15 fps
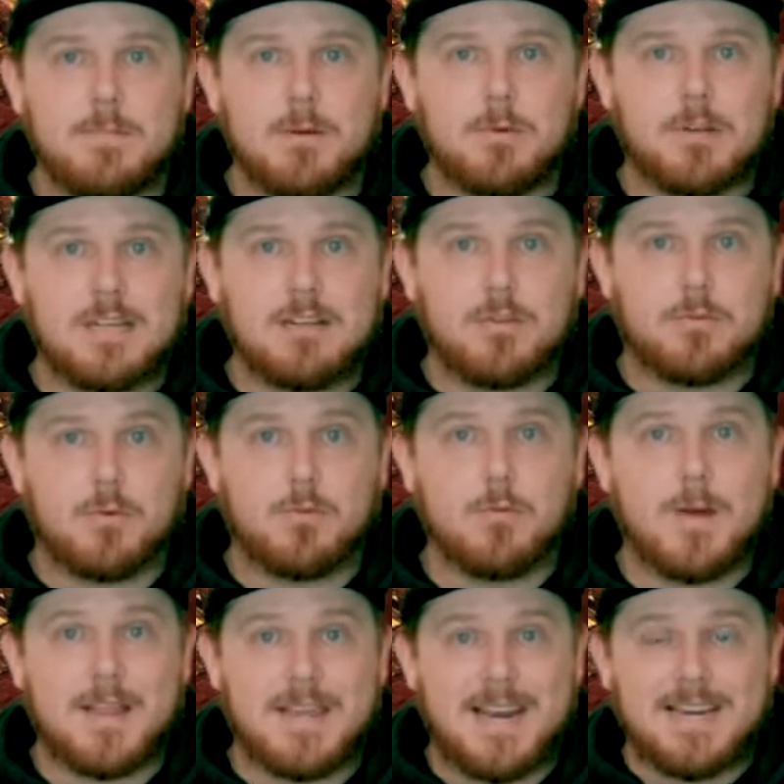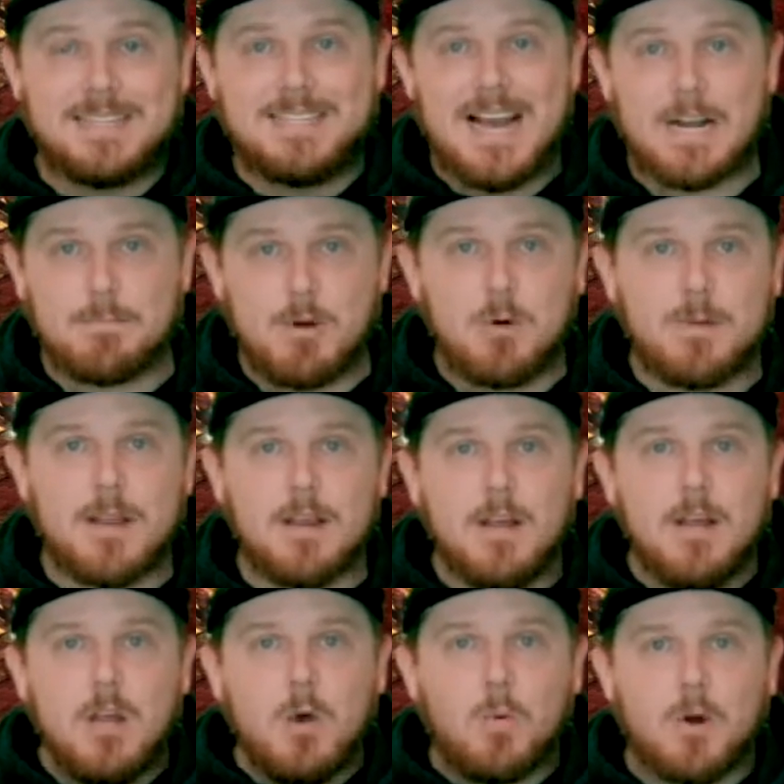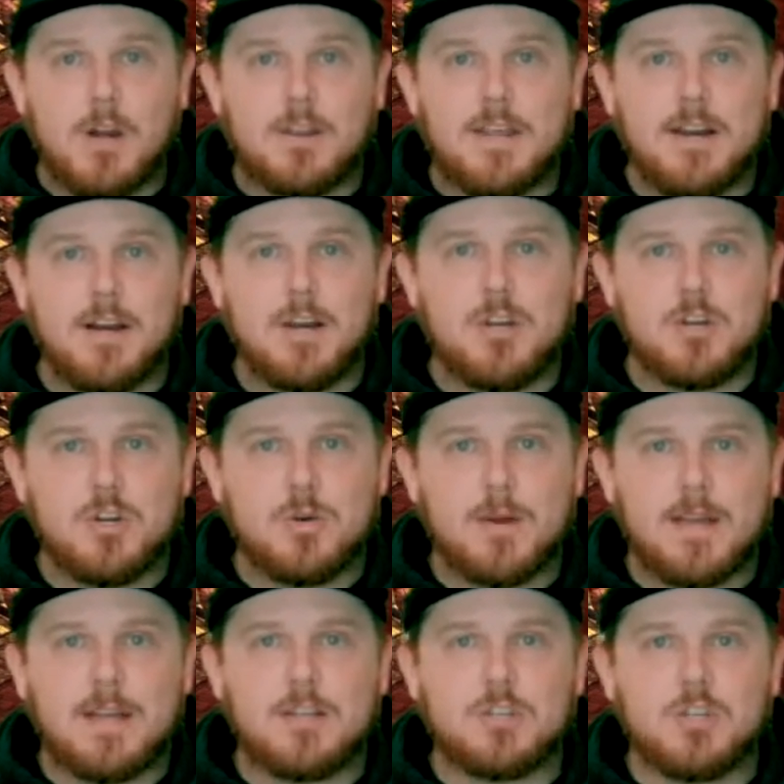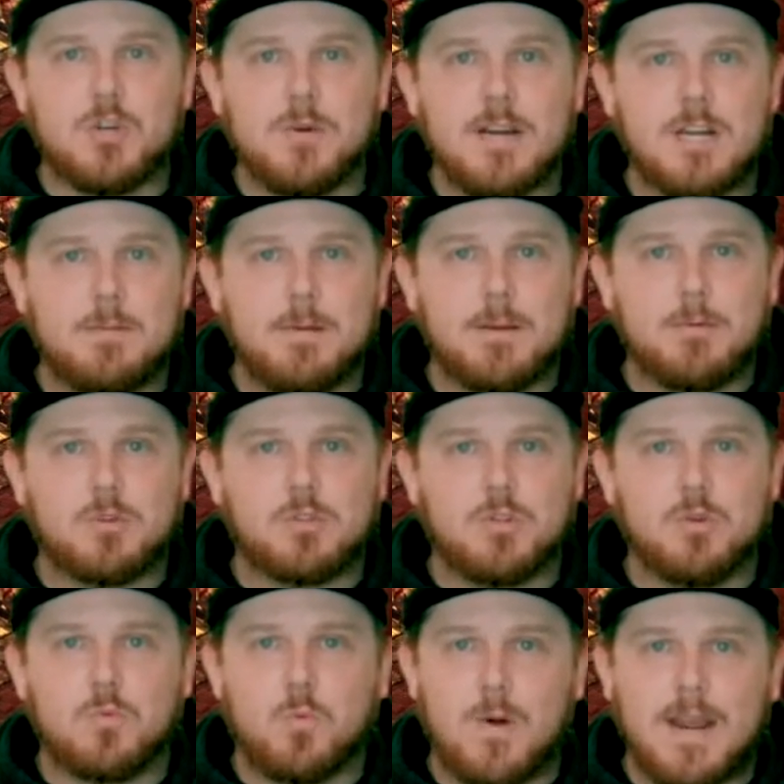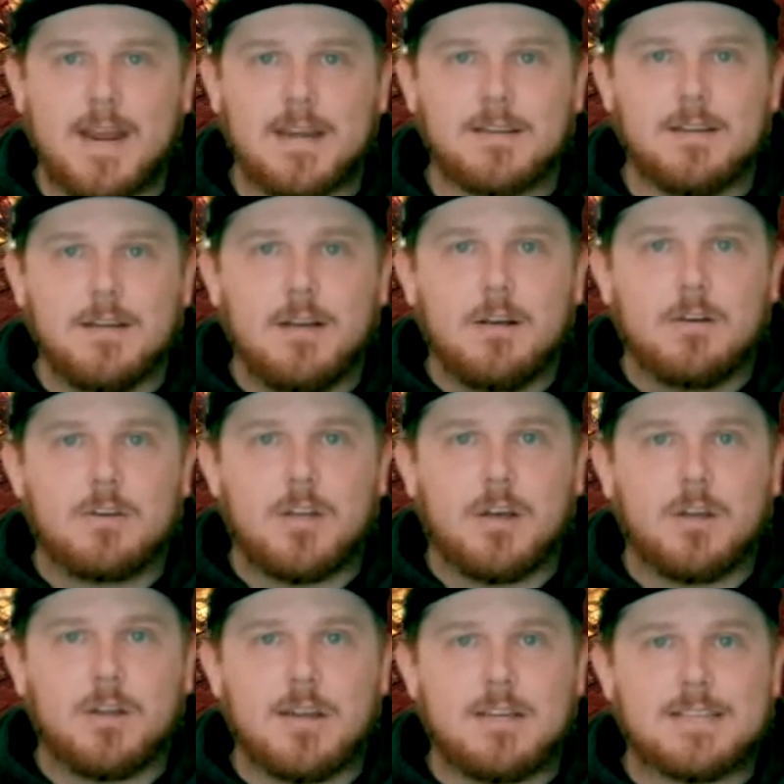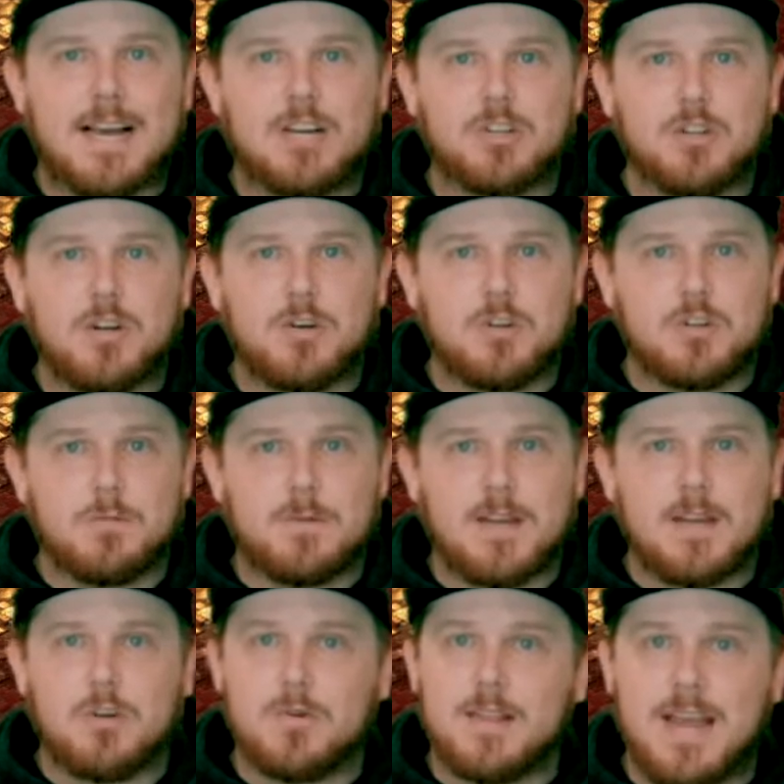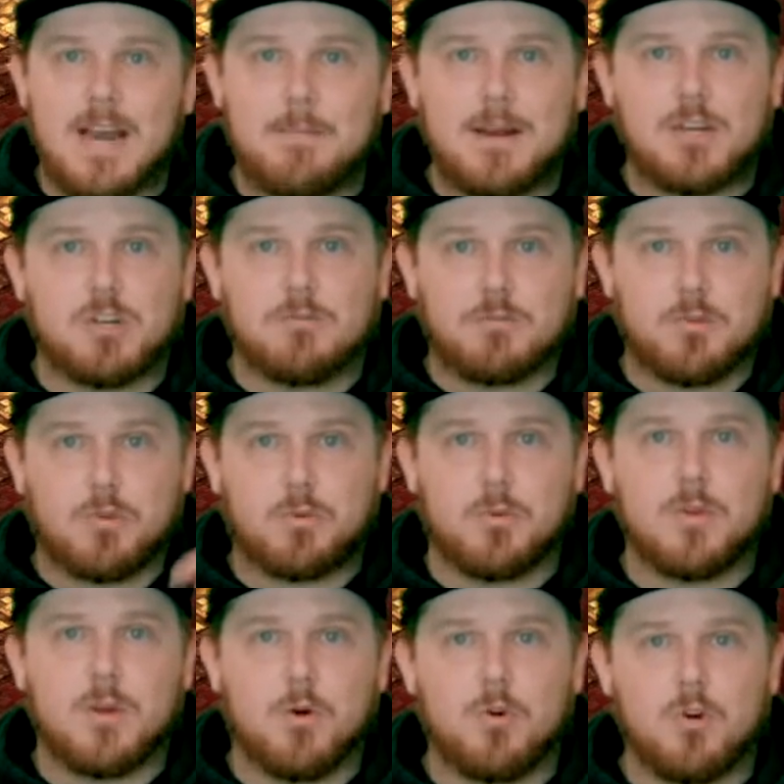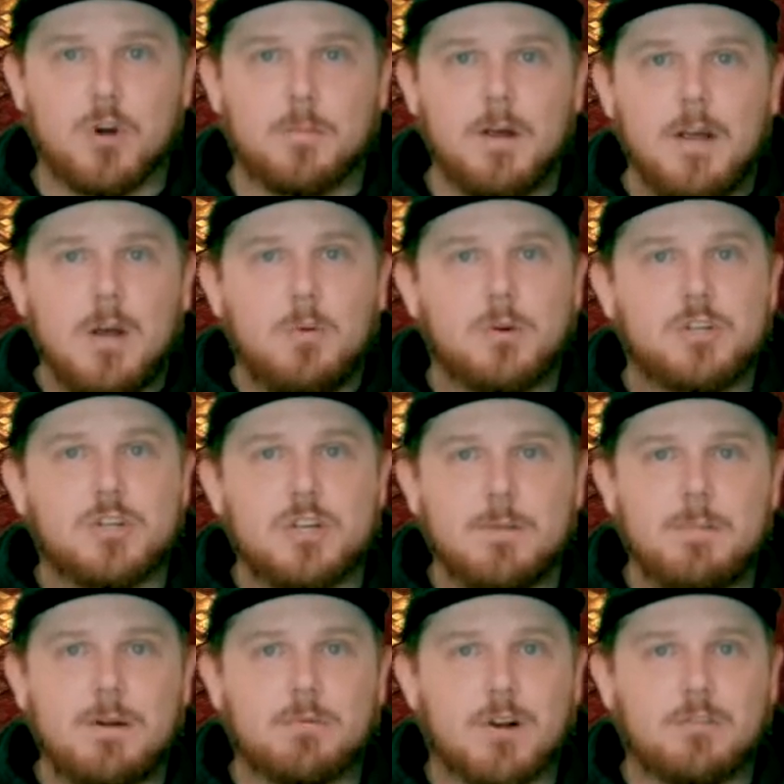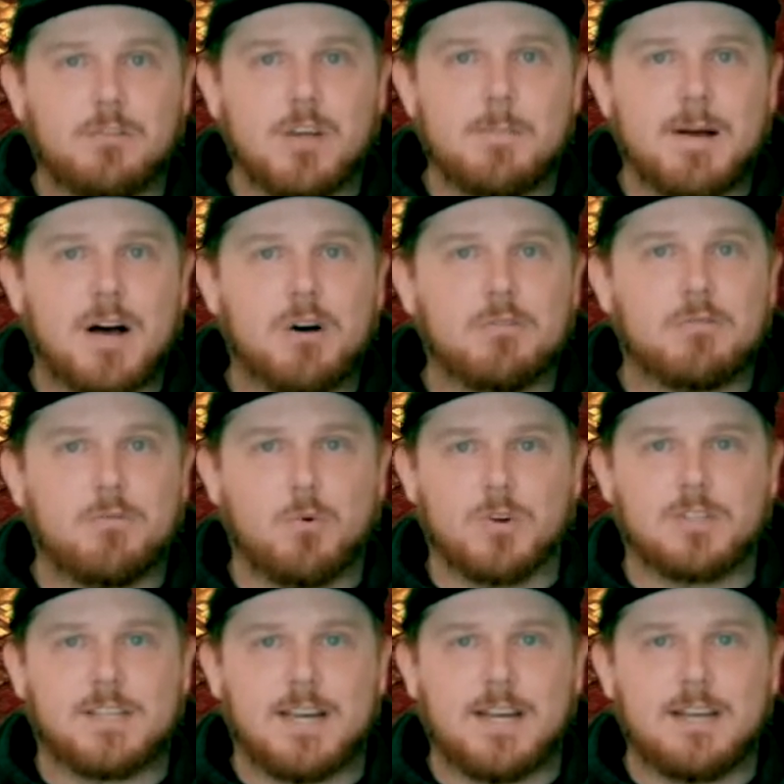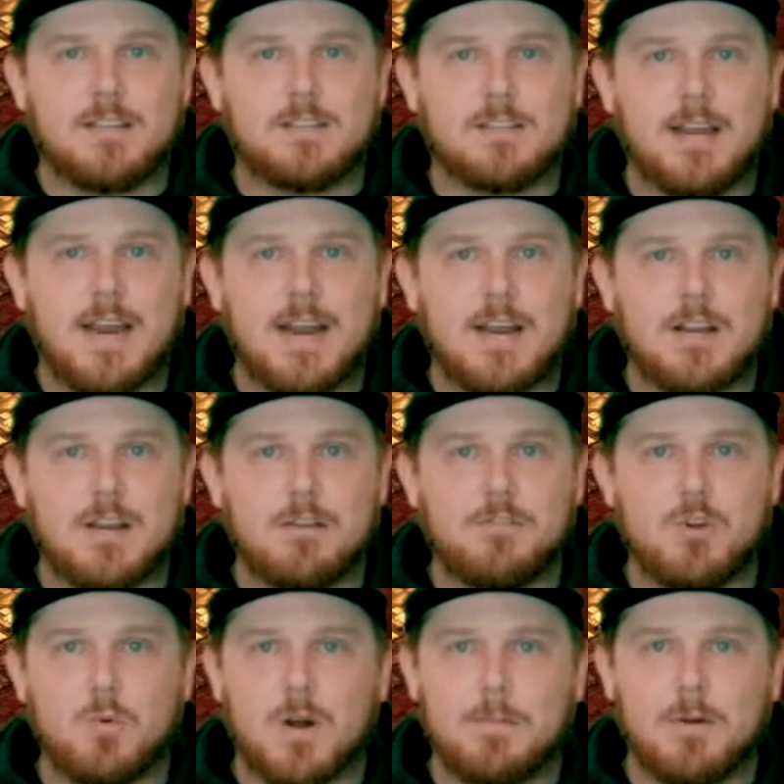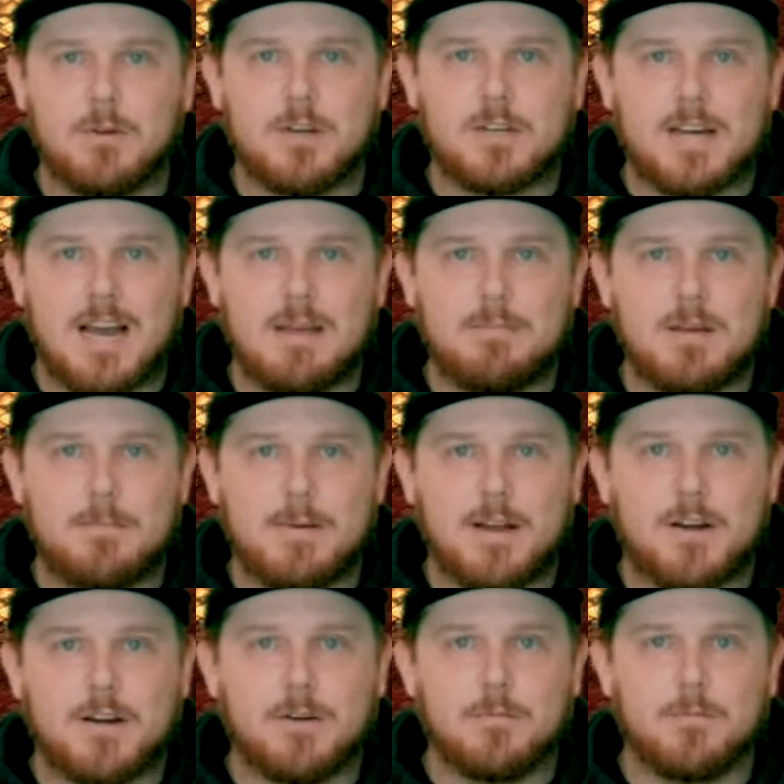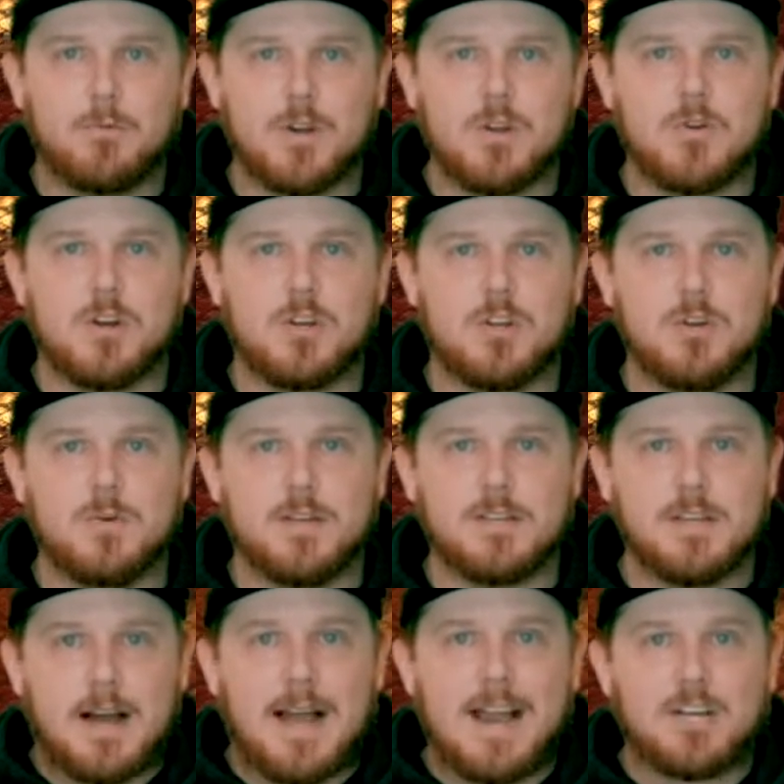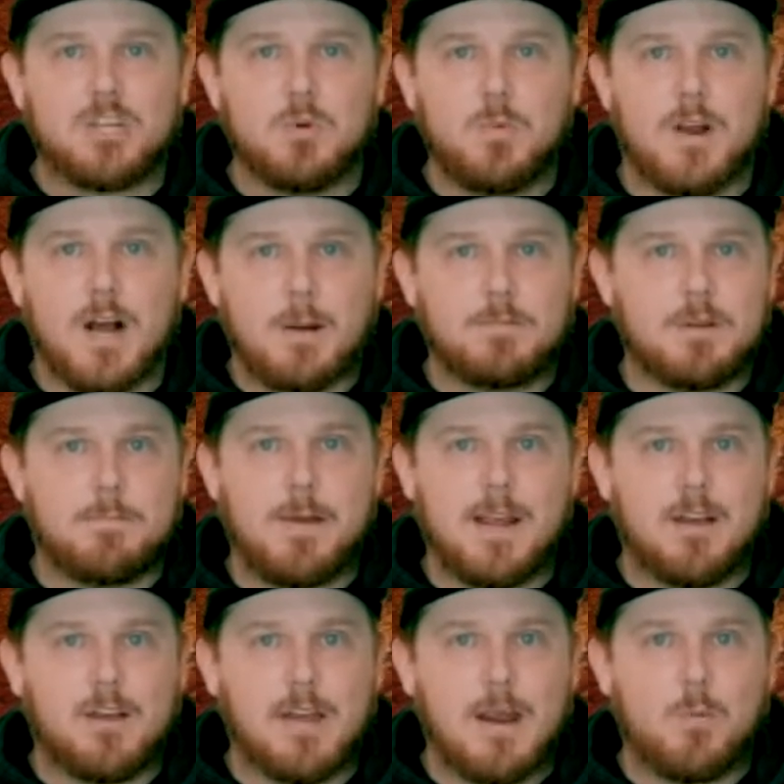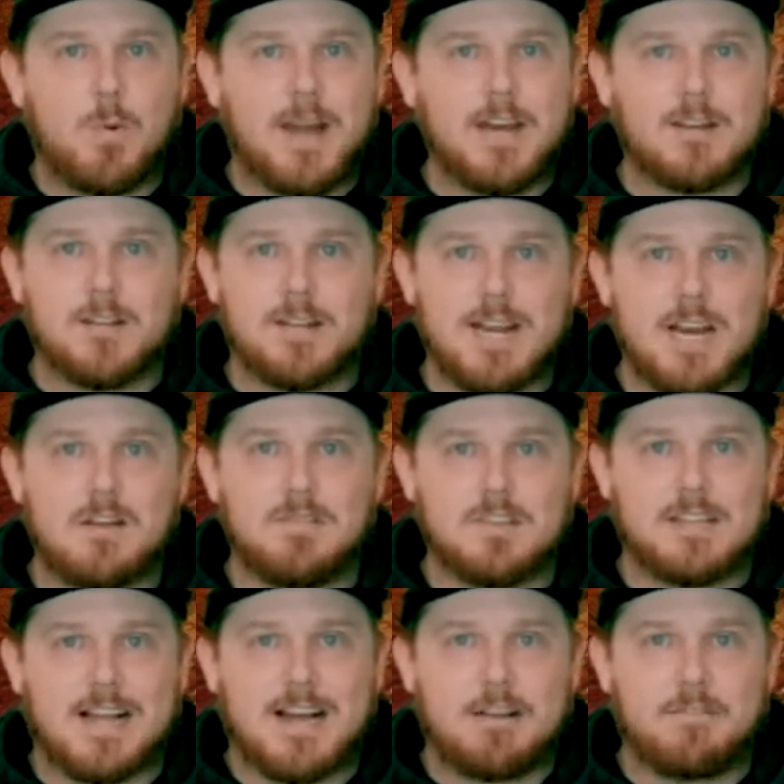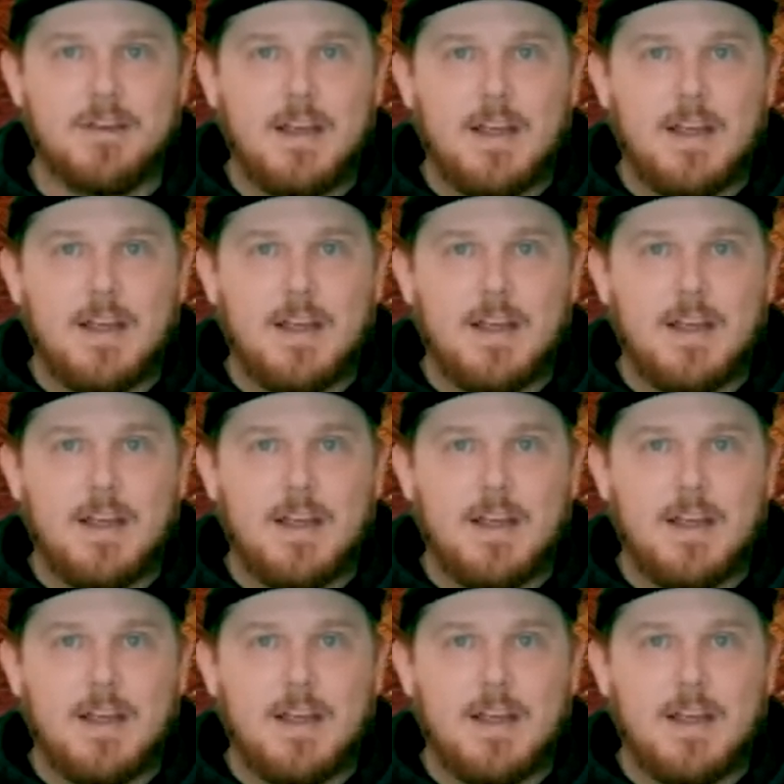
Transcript: able to leave the throne room at that exact moment. What you're then going to do is you need to be able to wait till he's actually going to be doing the animation for throwing the orb, which is going to be roughly about 4 seconds. And if you want to be able to time it better, what you could do is I actually went up to Baal and waited till the end of his laugh